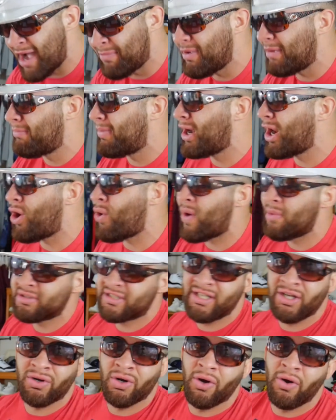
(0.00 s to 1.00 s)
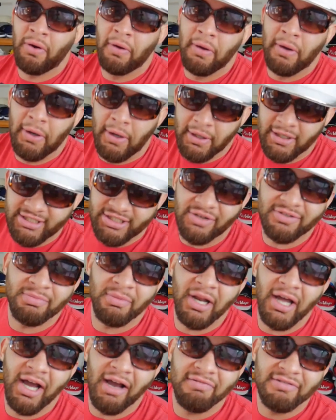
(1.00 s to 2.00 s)
comment below. I'm still gonna show
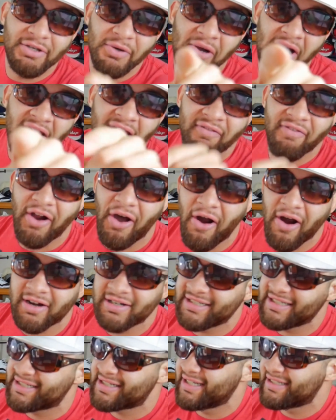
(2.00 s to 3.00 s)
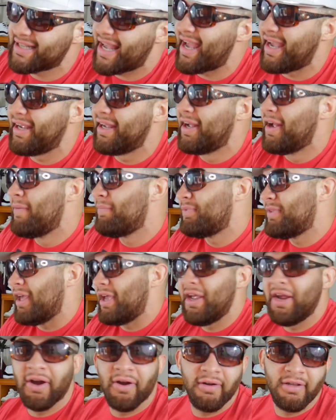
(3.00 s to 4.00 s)
some love to it and give it a heart just because, hey,
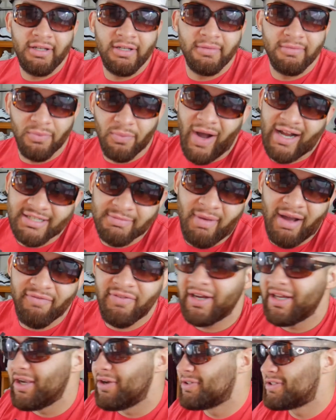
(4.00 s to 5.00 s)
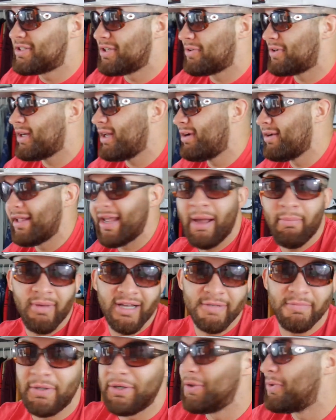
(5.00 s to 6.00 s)
you're here. You're watching my videos, so clearly I
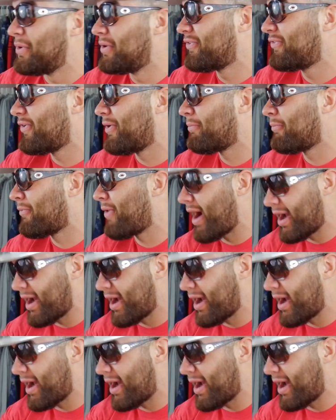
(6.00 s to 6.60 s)
must be doing something